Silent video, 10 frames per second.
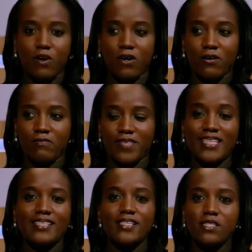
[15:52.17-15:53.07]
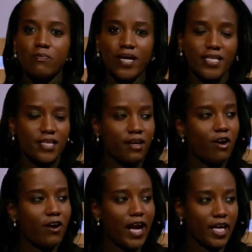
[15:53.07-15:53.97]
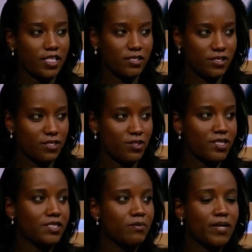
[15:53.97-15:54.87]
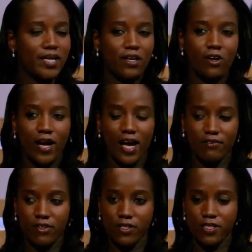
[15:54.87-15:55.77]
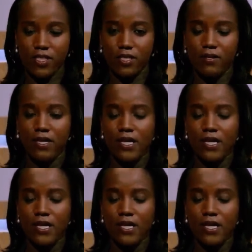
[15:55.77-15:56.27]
are anticipating our actions. They're anticipating our advocacy.